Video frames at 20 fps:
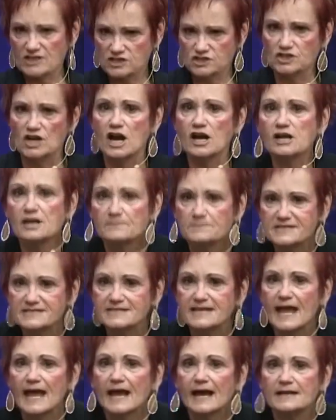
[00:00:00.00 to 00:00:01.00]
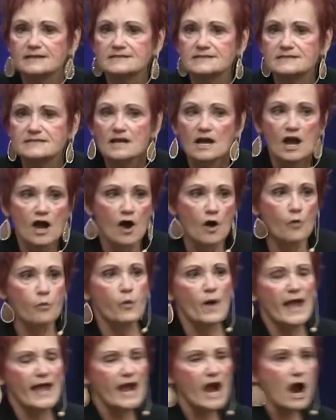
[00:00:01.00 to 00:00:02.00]
circumstance.
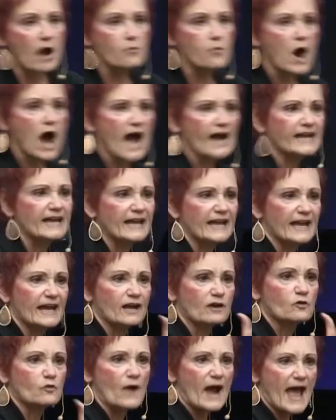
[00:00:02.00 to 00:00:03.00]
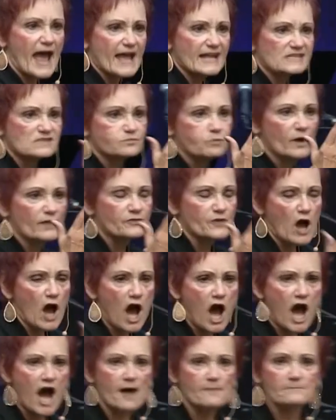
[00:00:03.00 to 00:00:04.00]
We are walking in grace with
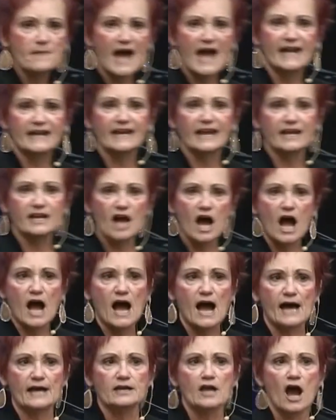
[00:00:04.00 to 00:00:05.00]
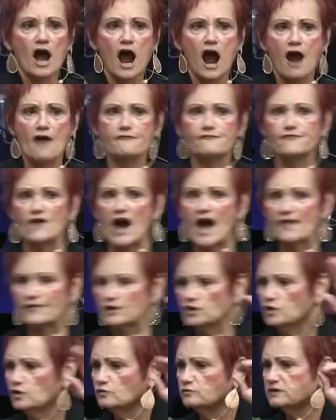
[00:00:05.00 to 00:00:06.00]
Almighty God, our
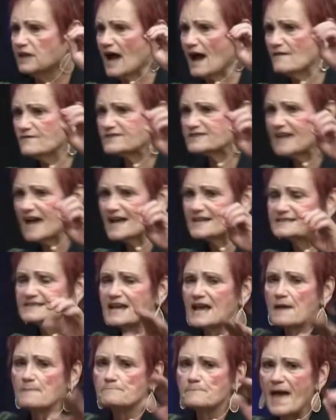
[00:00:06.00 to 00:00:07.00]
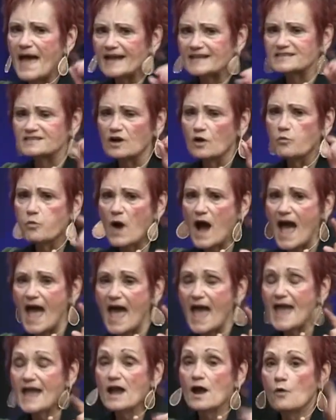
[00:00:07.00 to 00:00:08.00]
Father who loves us, makes a
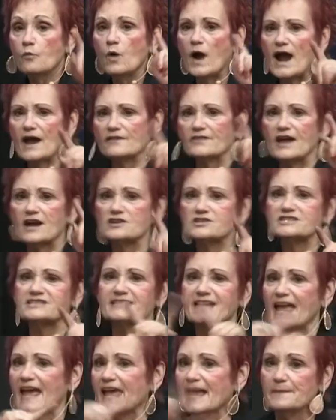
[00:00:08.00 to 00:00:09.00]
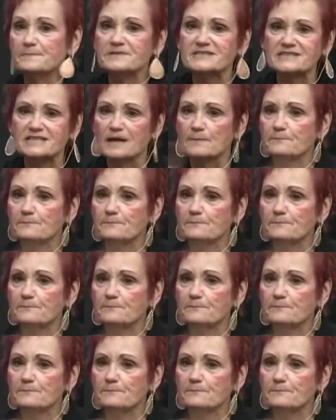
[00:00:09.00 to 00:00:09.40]
way where there seems to